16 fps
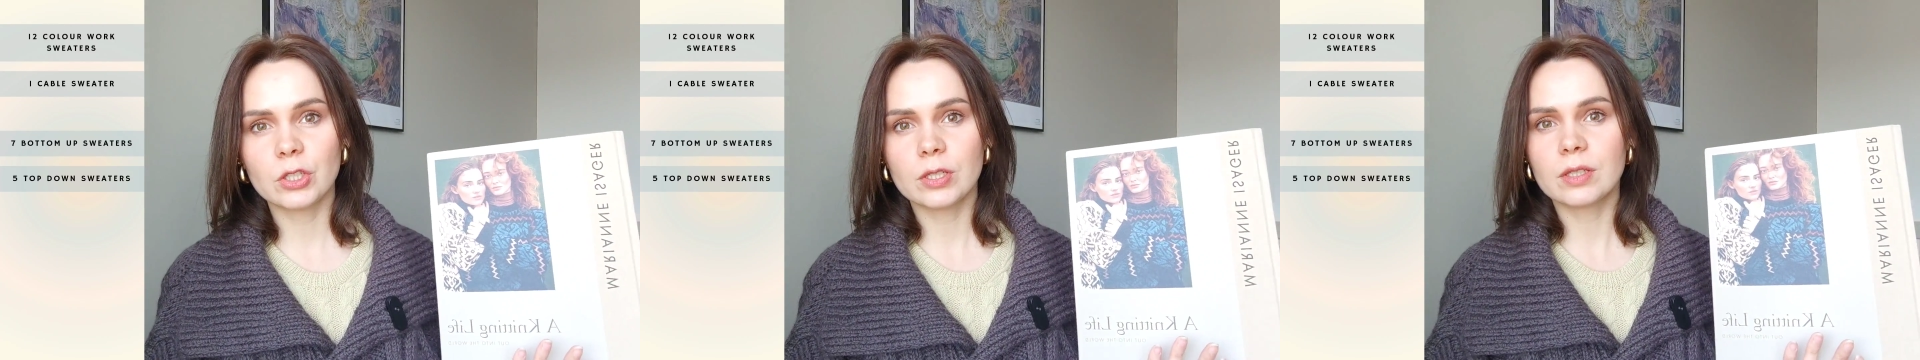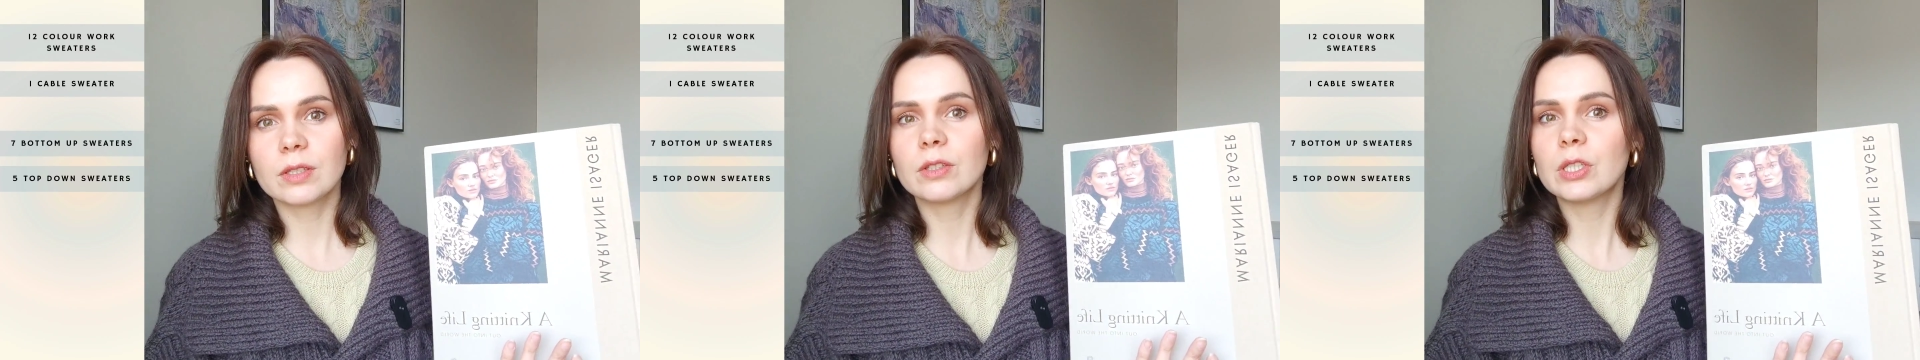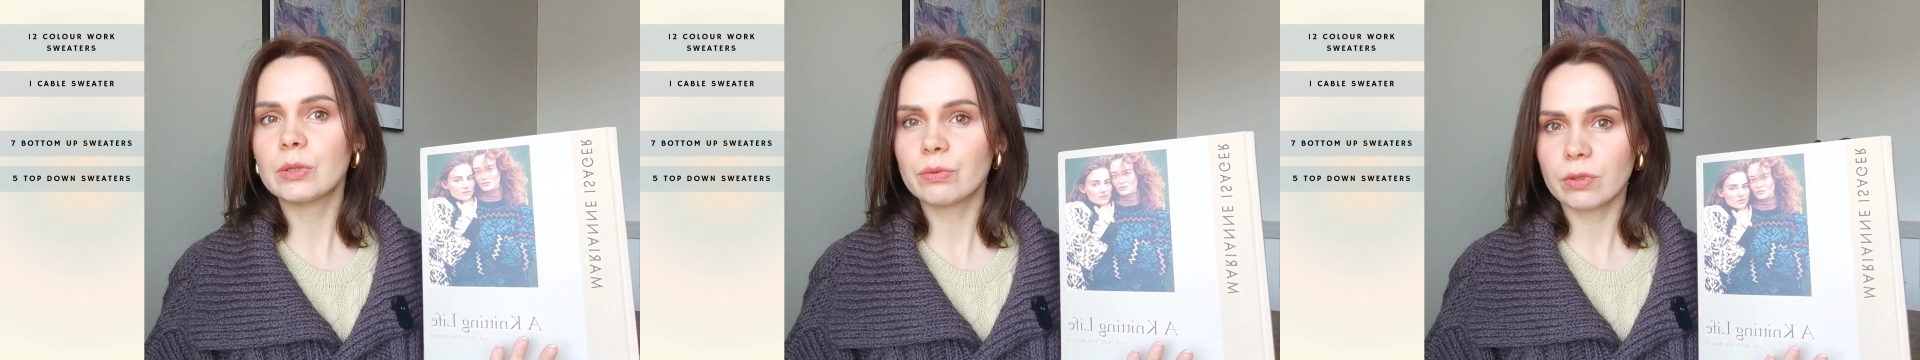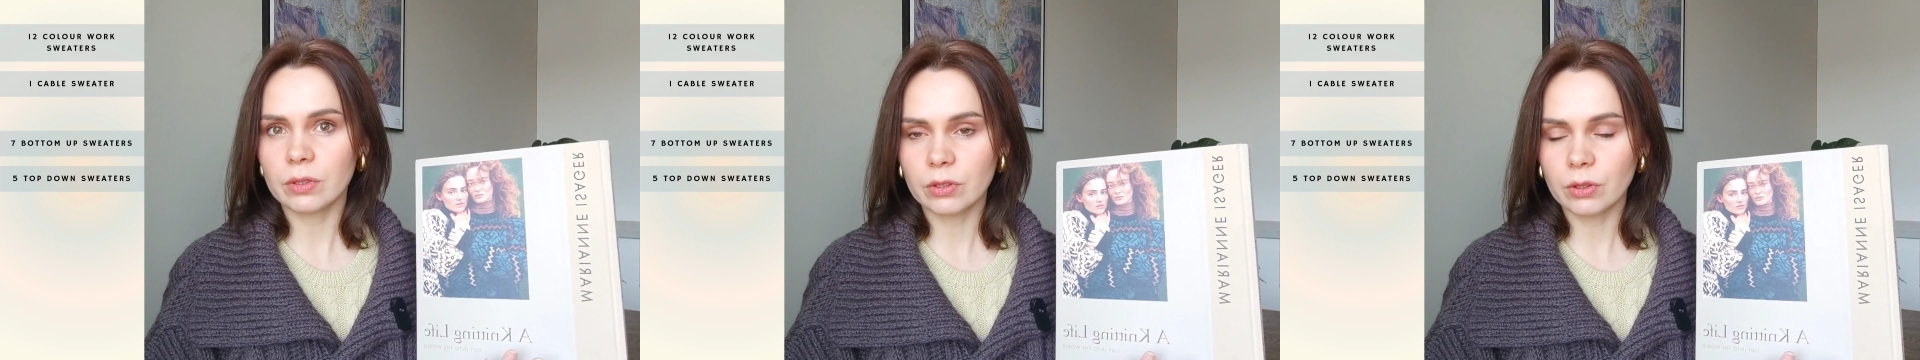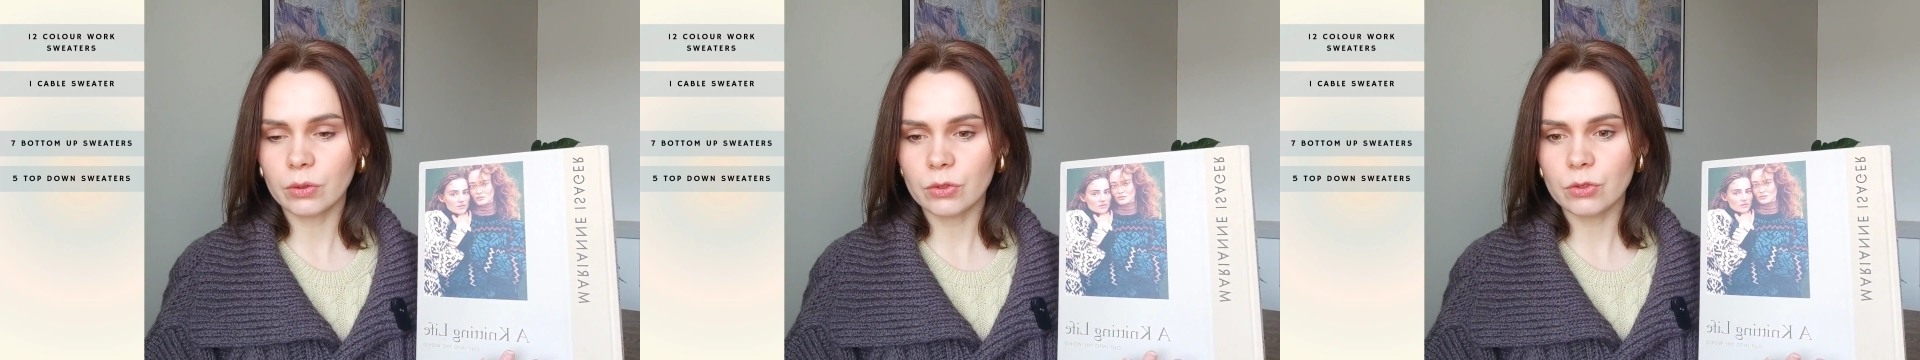just
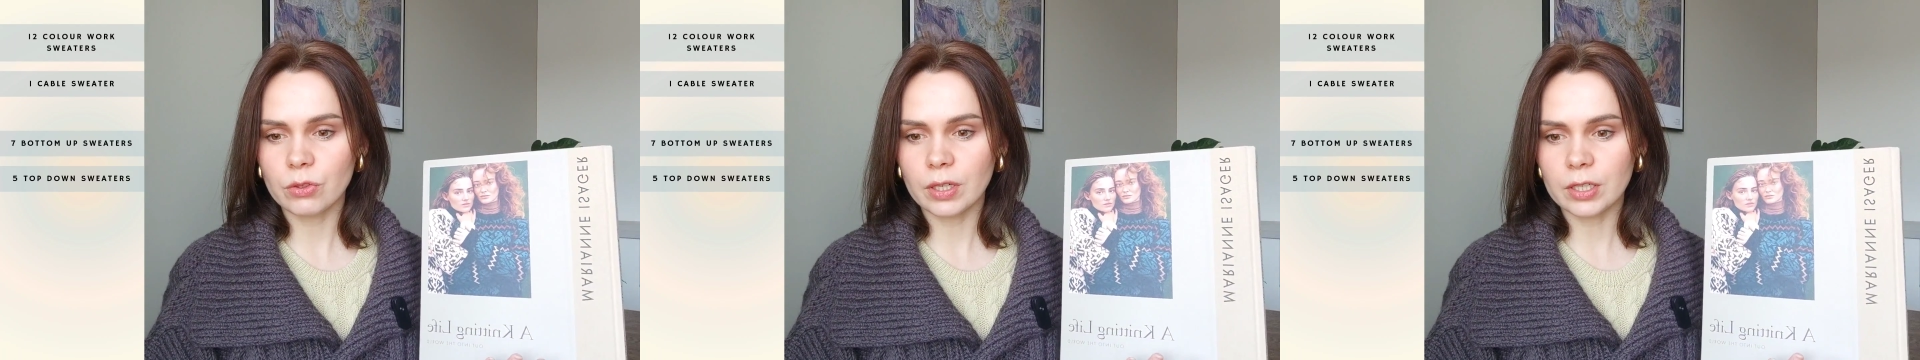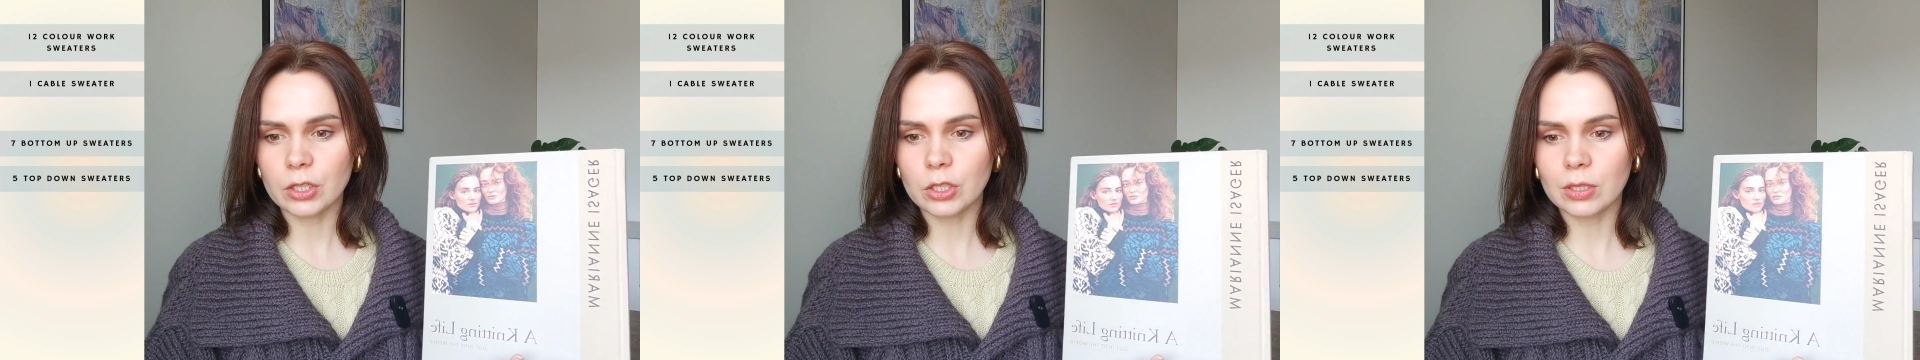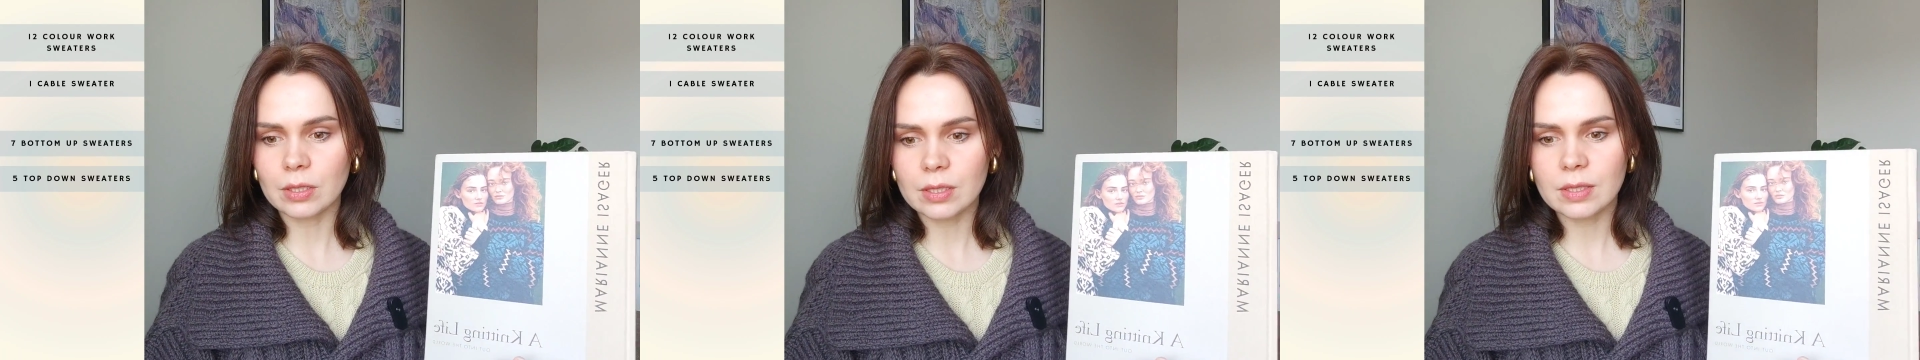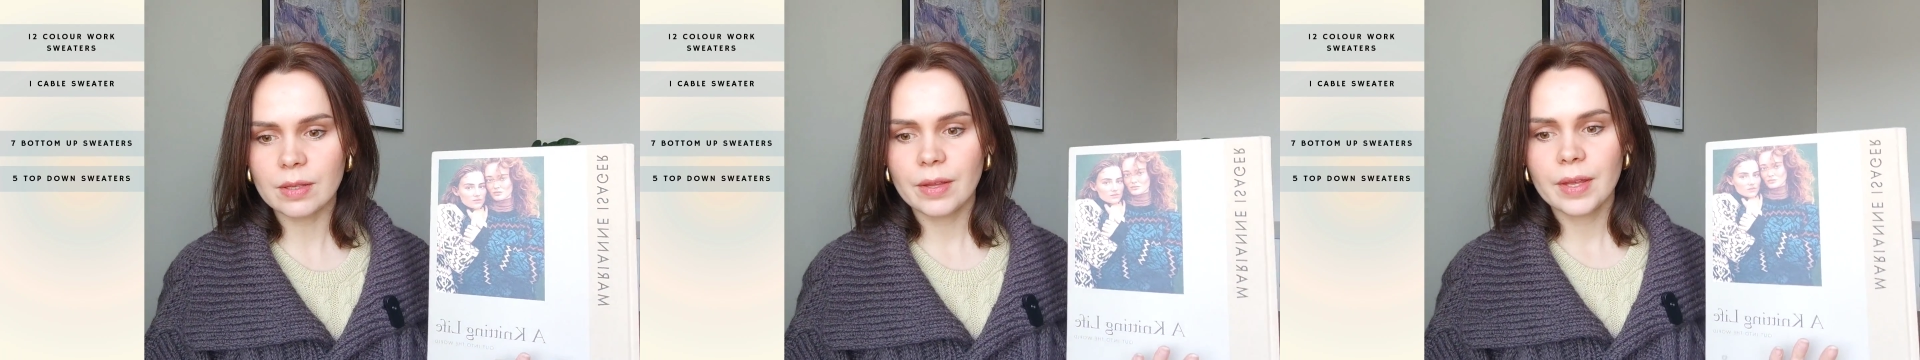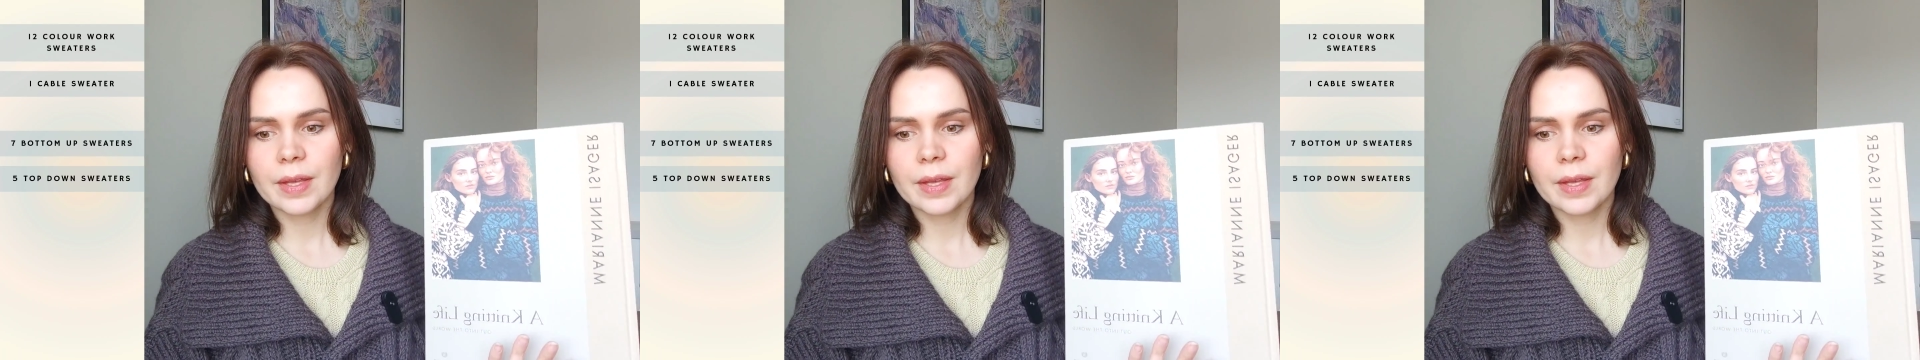different constructions.